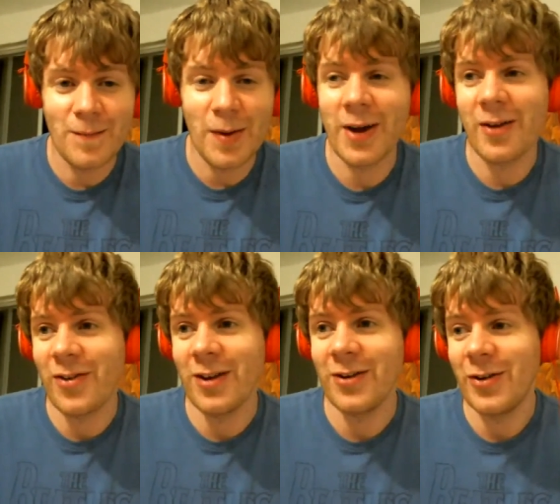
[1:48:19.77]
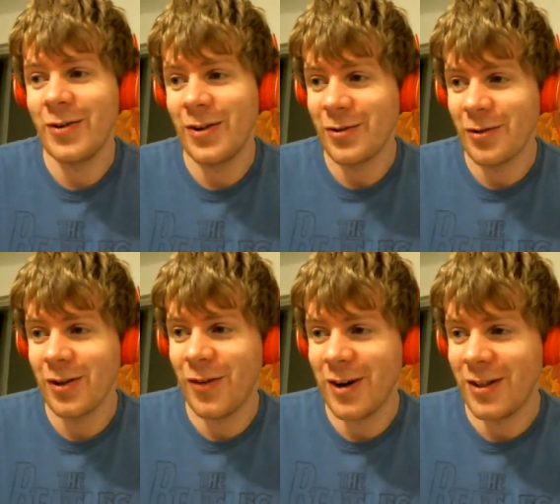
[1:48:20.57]
Maybe I can send it to you. It's
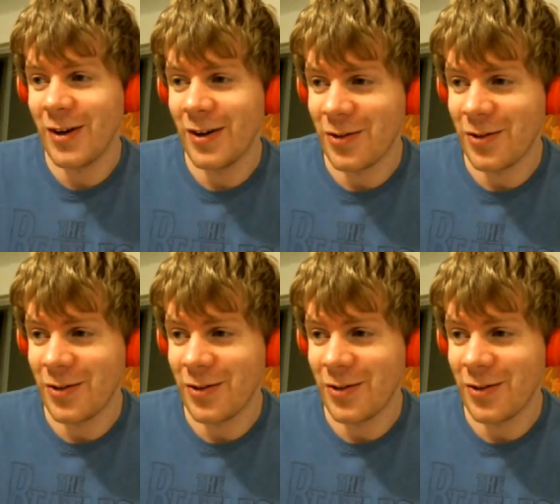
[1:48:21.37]
really funny though.